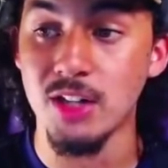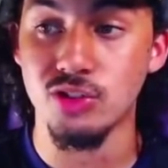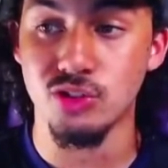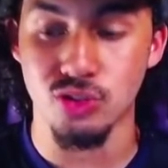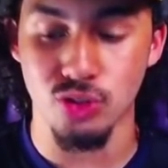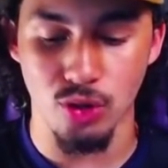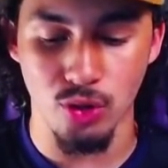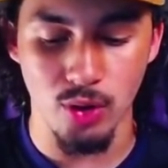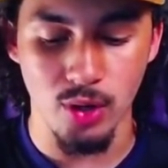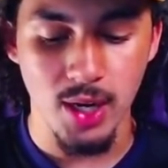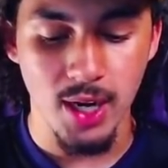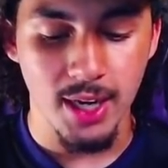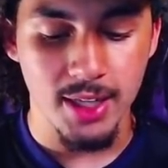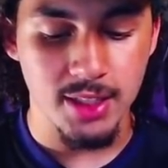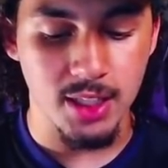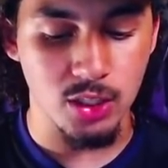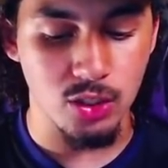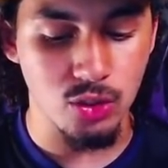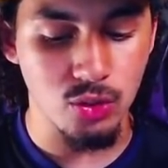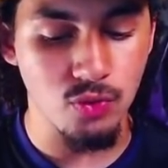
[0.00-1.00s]
sure
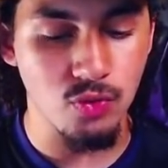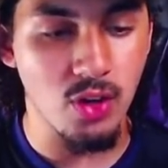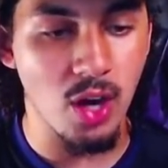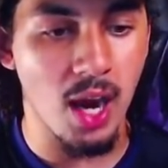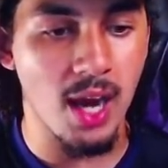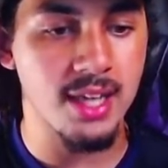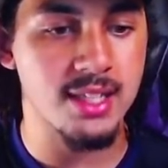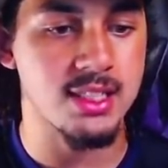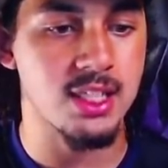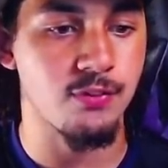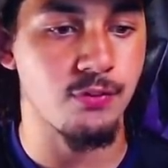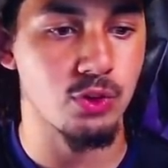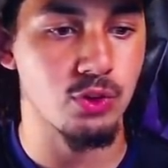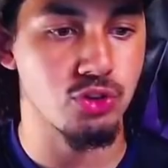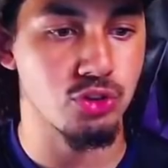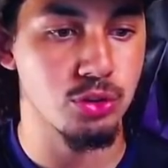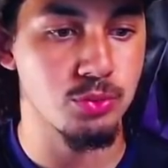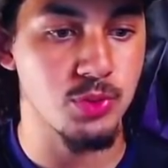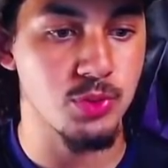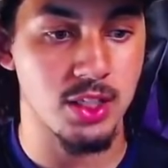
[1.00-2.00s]
that you've got different
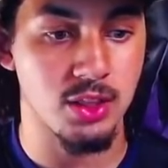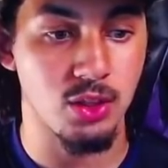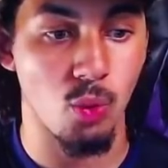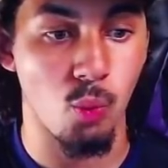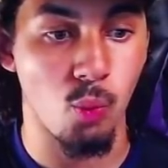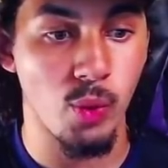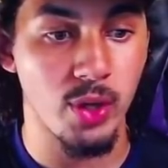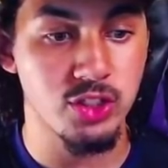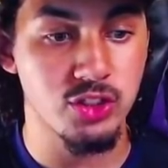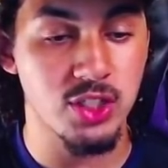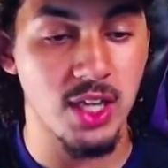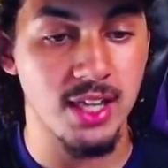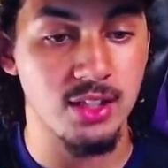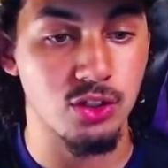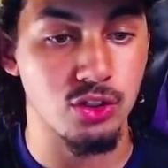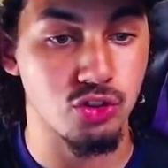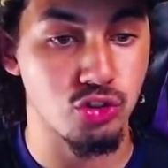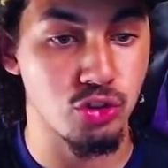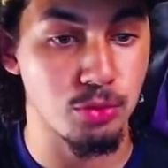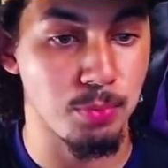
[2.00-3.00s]
troops like the Witch and the
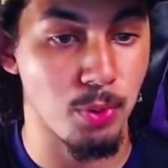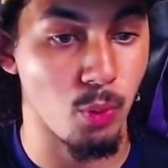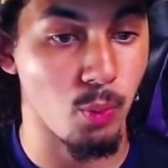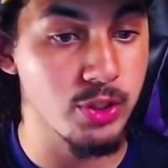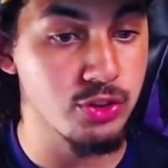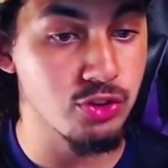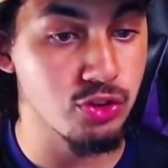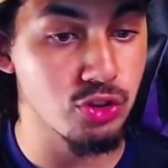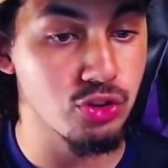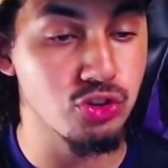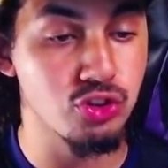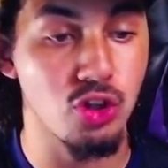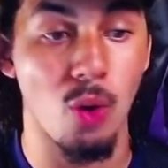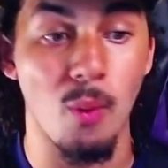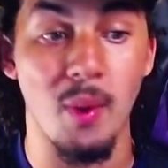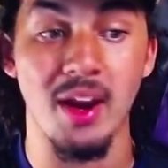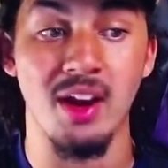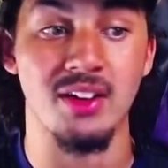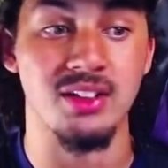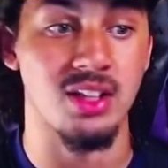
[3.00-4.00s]
Super Wizards
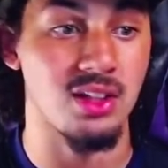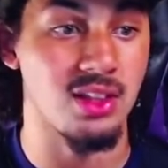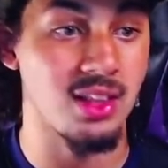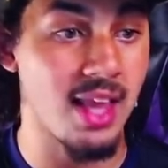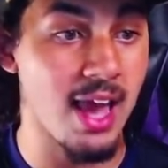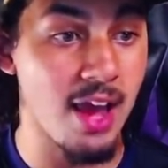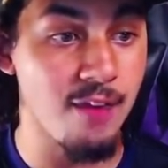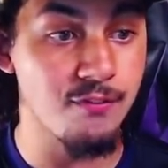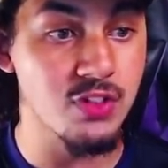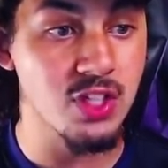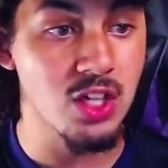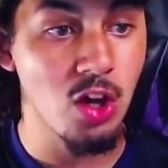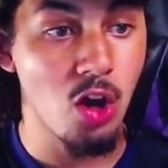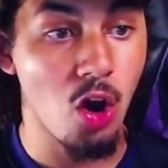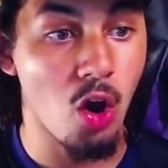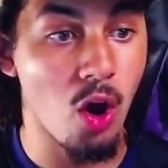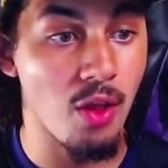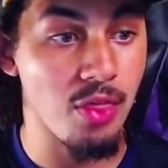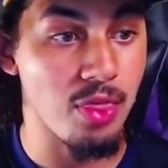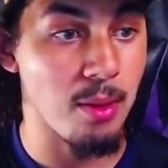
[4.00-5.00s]
going on the left,
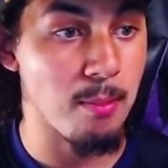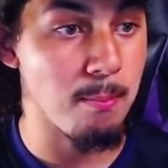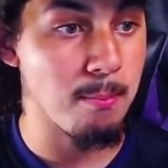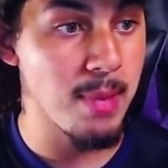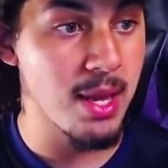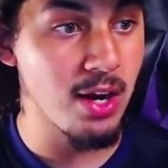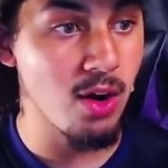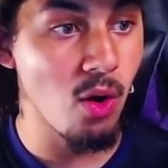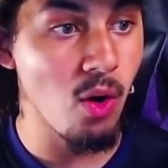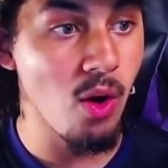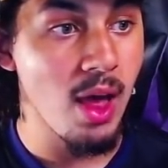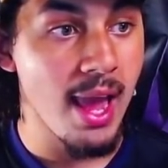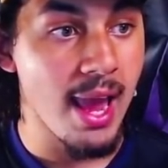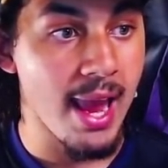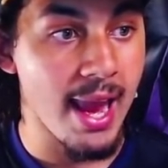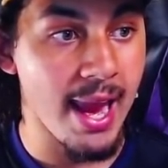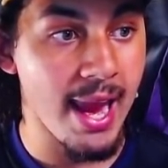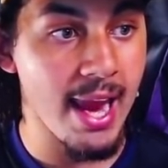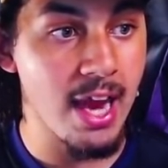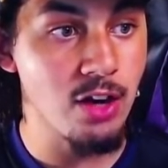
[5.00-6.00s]
on the middle,
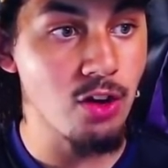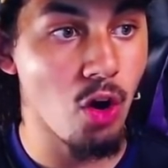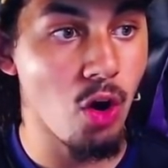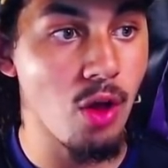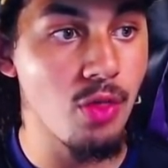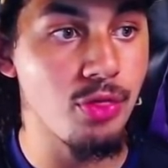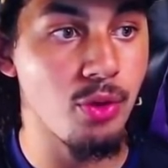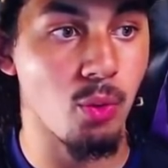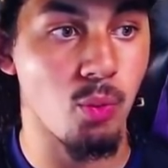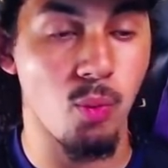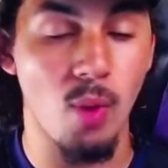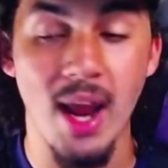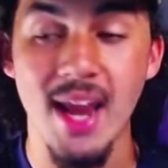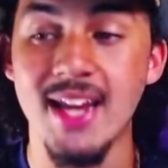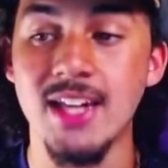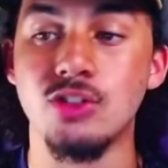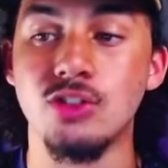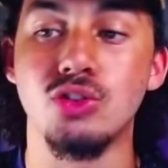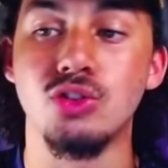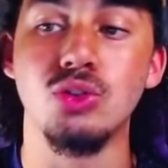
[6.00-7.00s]
and on the
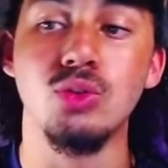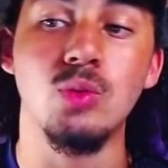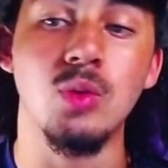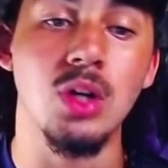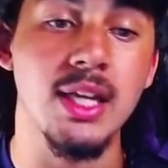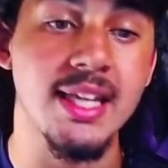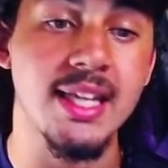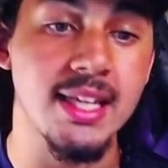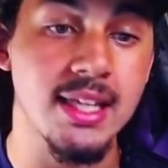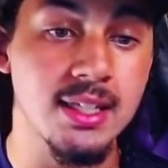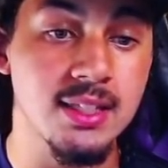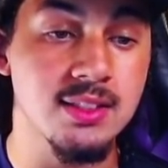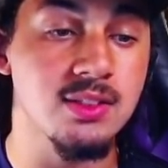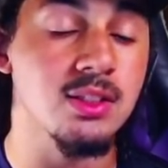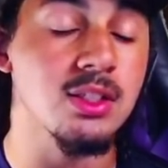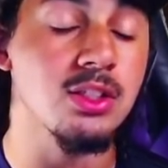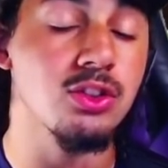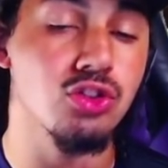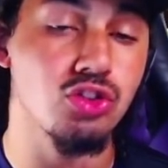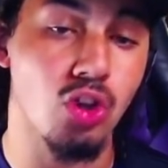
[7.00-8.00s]
right to
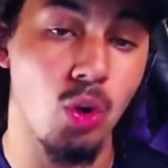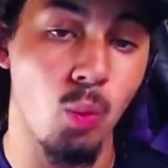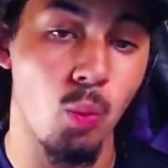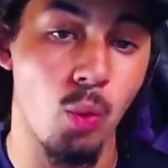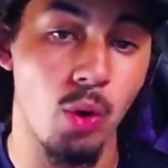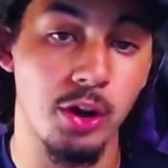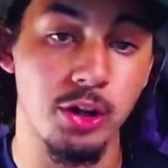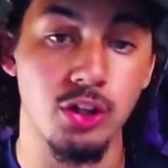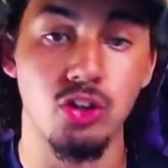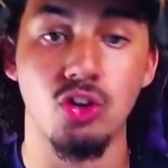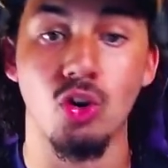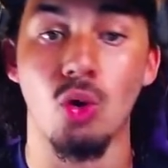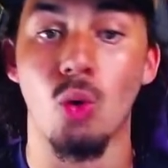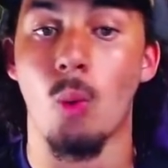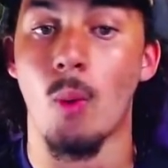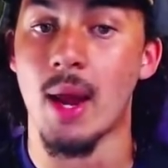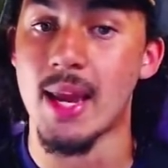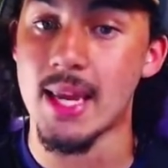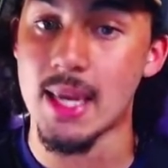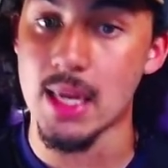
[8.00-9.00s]
easily start working your
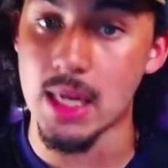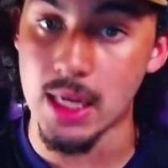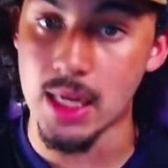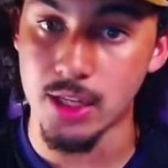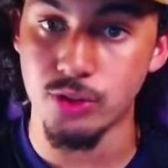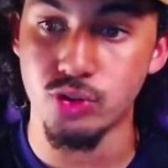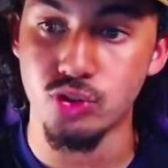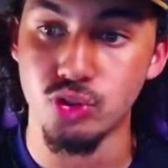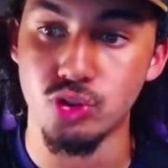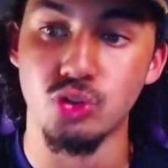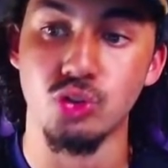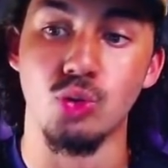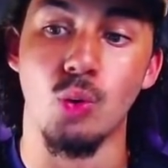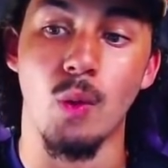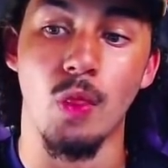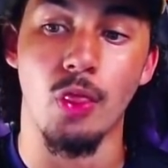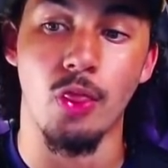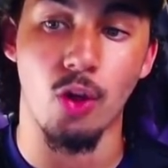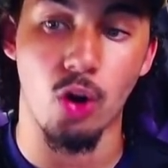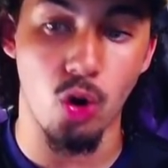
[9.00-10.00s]
way into
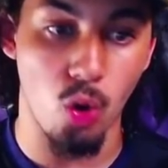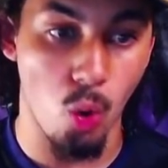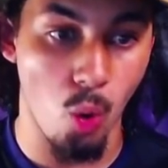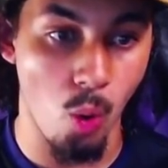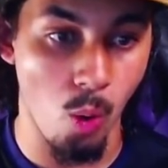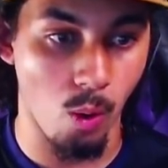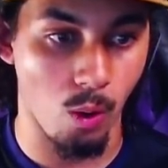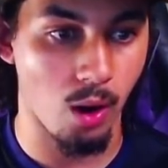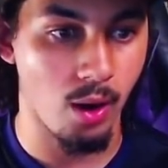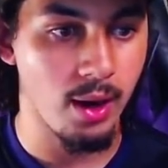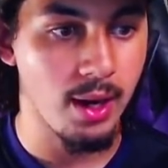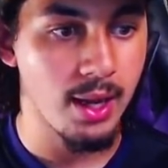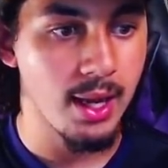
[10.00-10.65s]
the core.